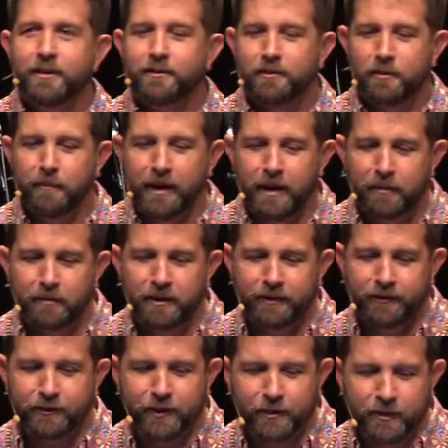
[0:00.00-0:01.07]
So may it be
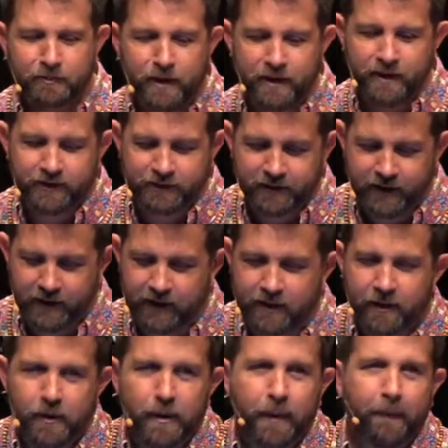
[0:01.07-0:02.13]
so among us today.
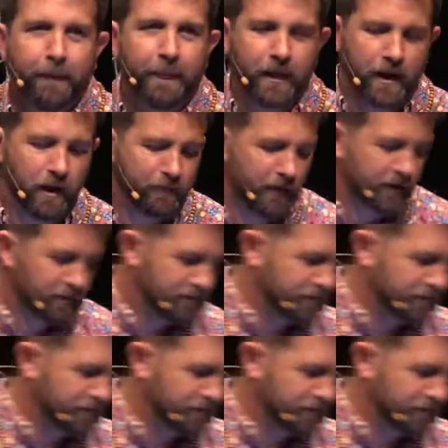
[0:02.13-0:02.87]
Amen.